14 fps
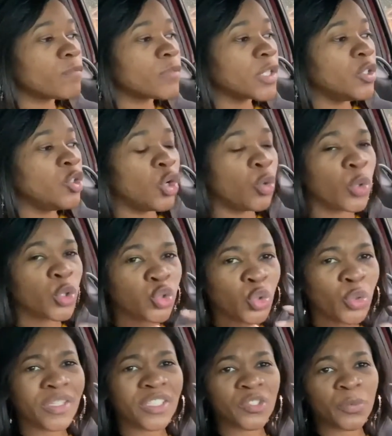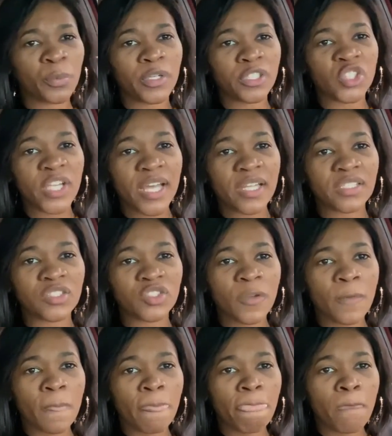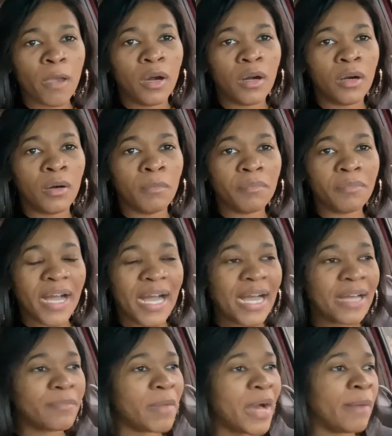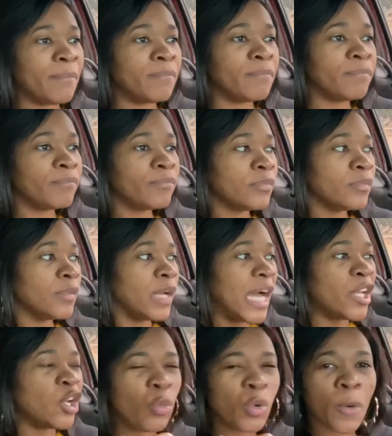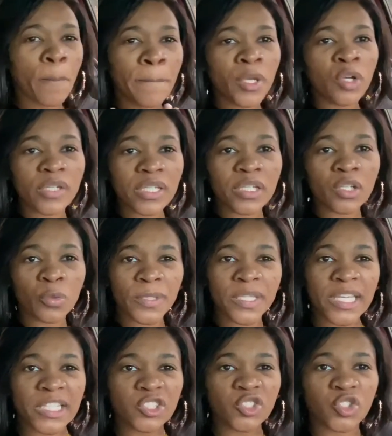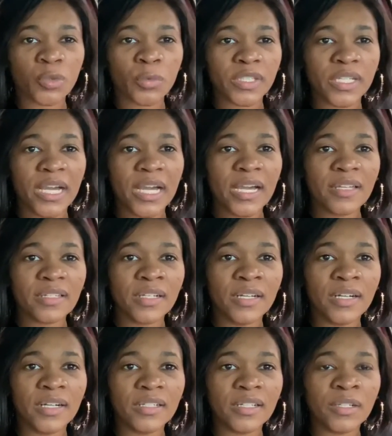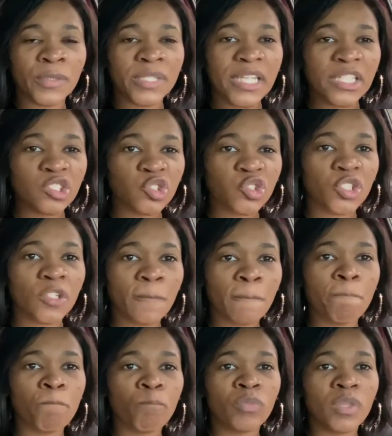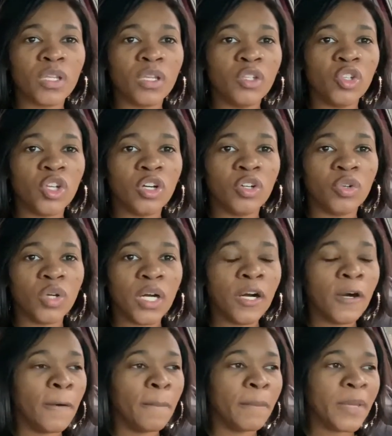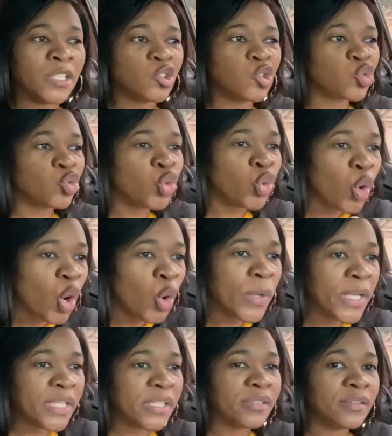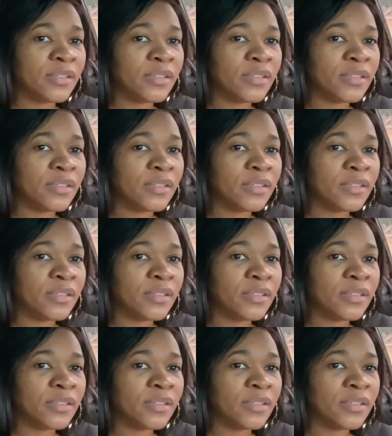you know, we're doing this prayer challenge, um, I'm, I'm I know we're building a relationship with God, uh, a relationship, you know, um, and just growing